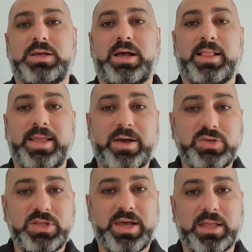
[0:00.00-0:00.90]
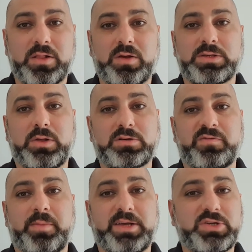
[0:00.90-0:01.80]
allows you to analyze logs
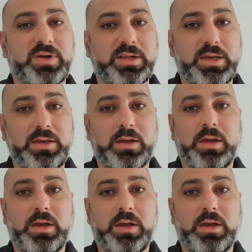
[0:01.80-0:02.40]
from Azure AD